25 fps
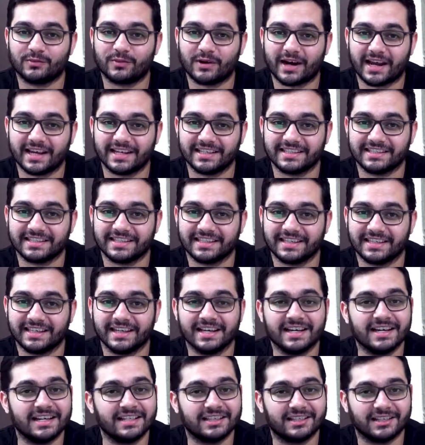
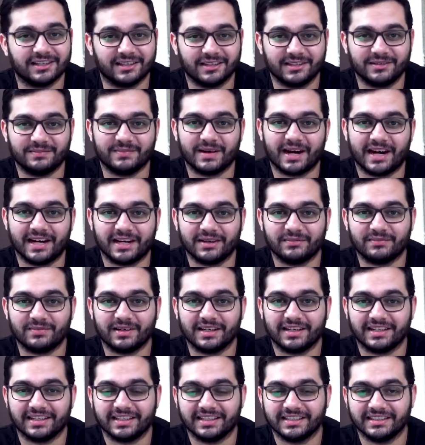pricey third-party
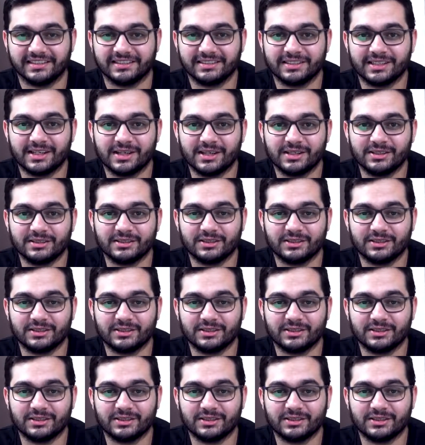plugins.